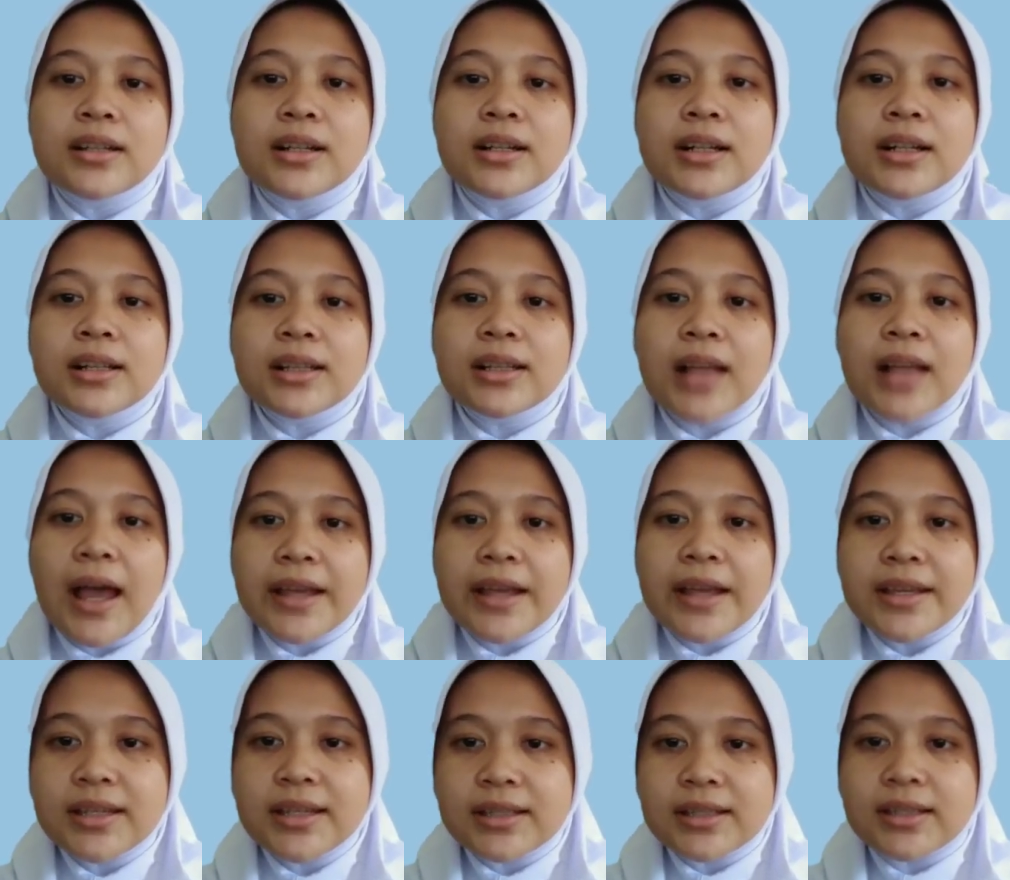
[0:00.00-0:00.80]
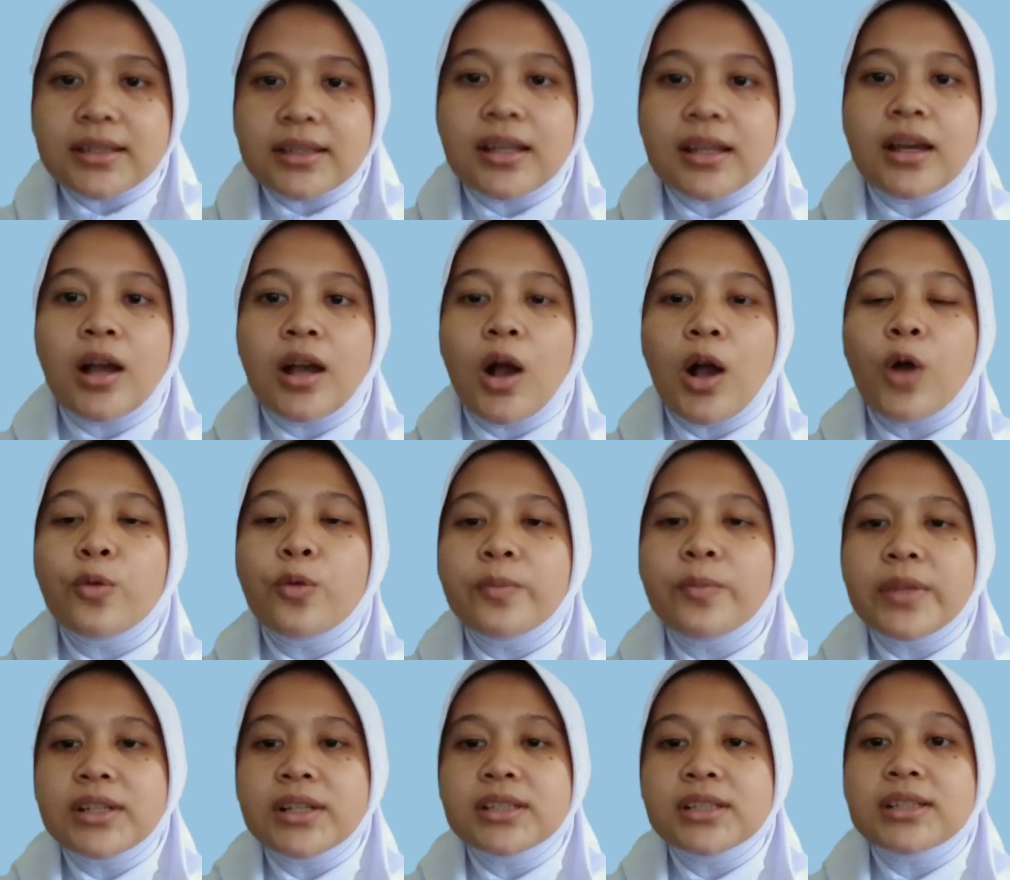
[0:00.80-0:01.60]
A lion. How
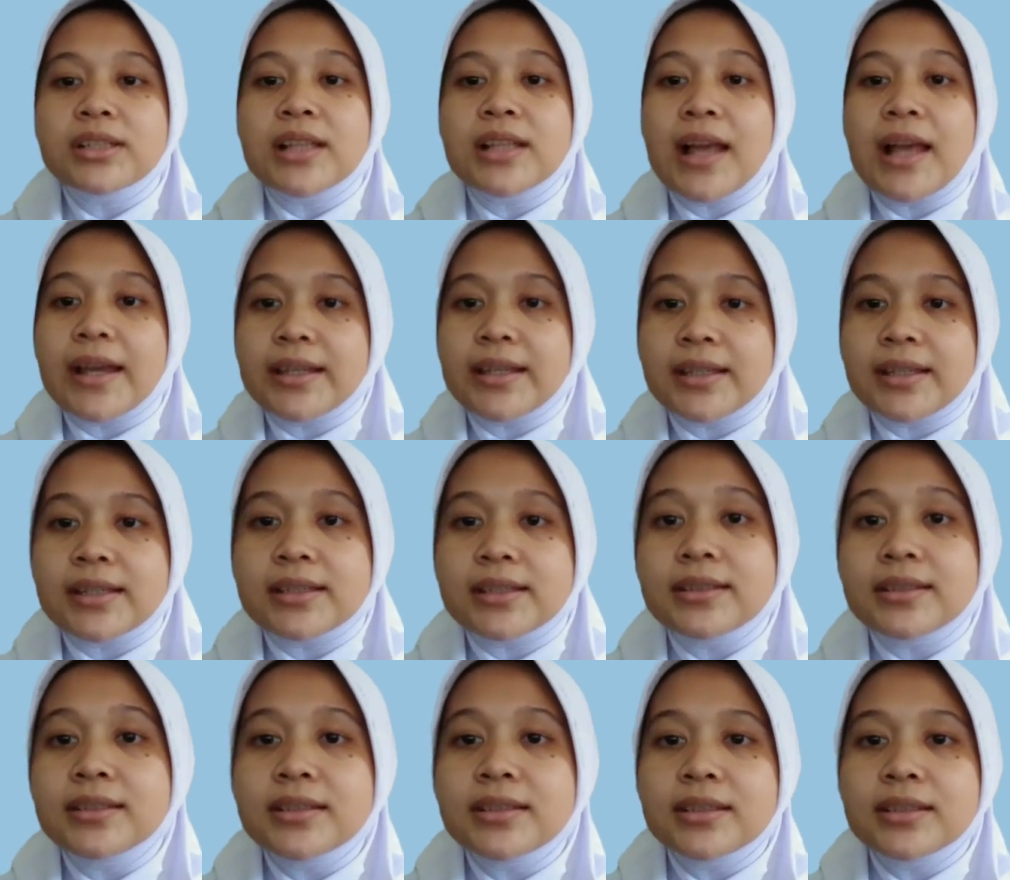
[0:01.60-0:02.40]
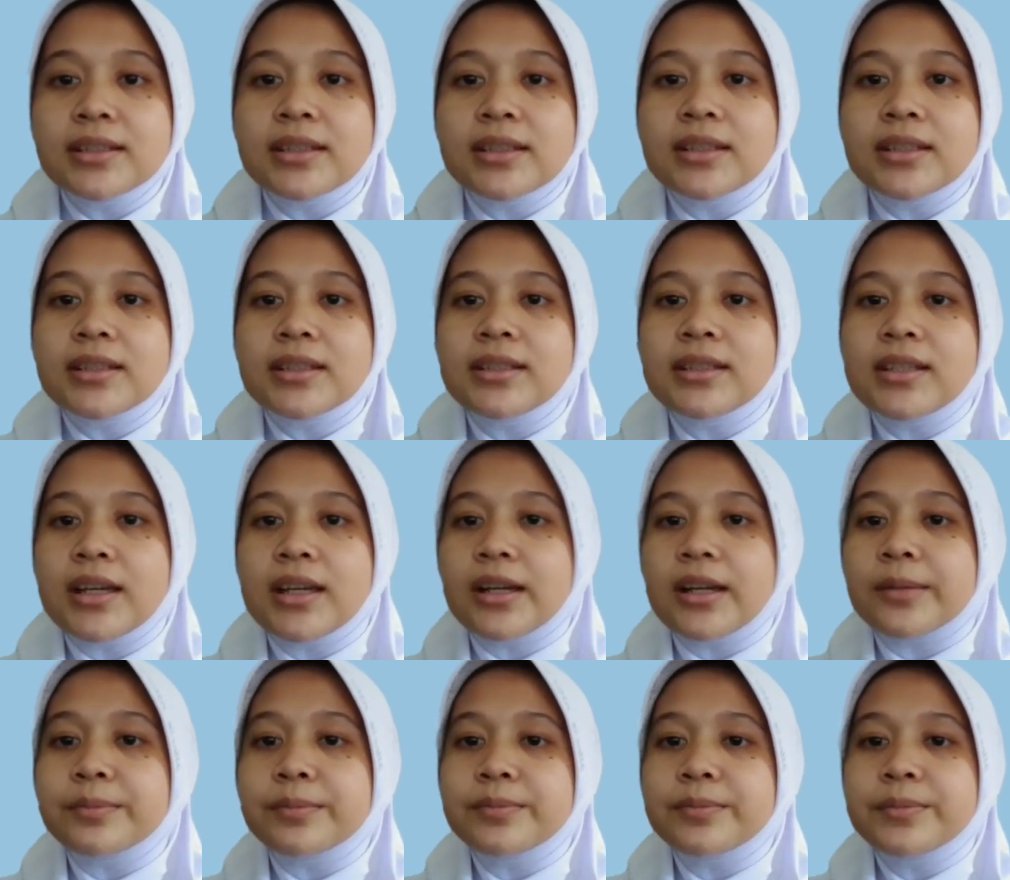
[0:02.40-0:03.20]
many lion?
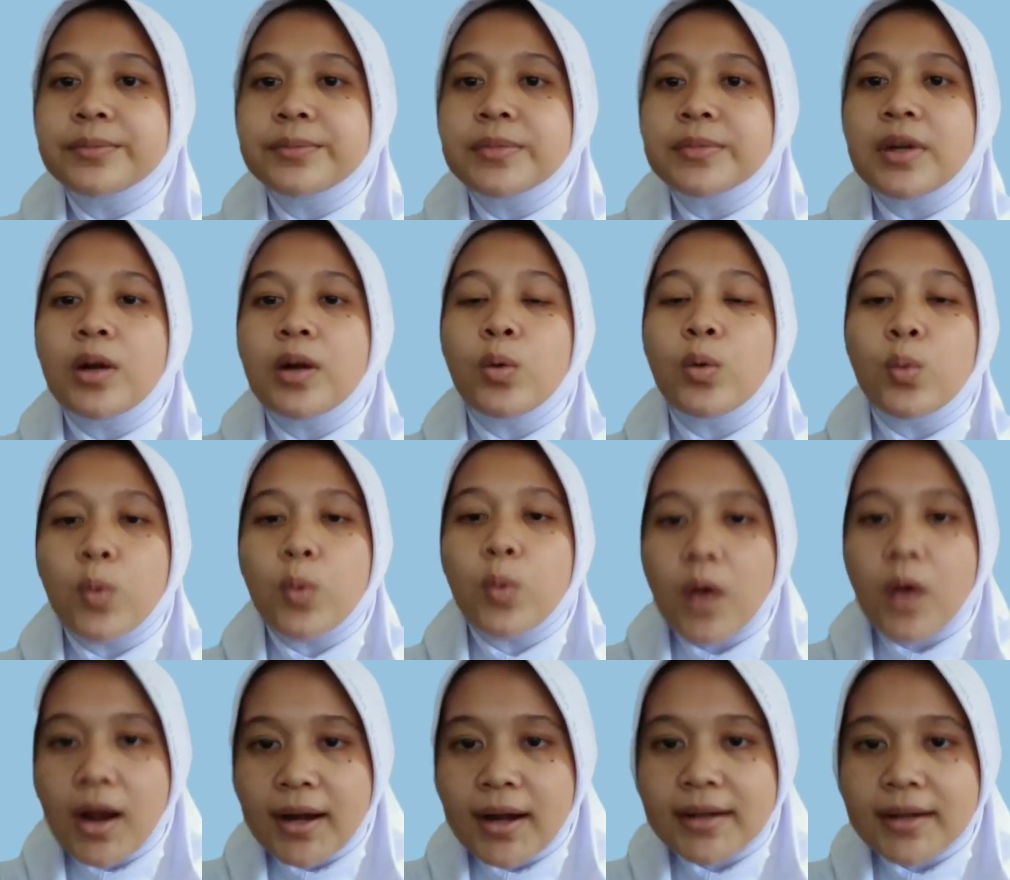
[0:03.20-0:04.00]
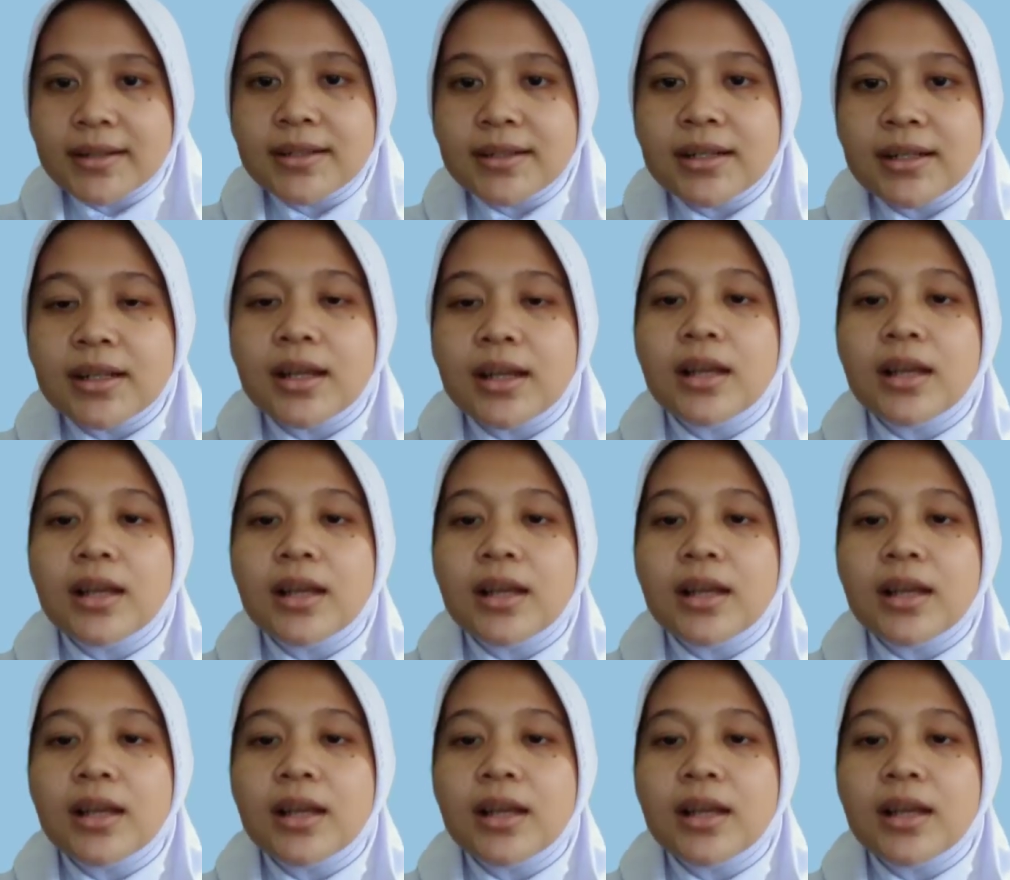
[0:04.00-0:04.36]
Yep, 1.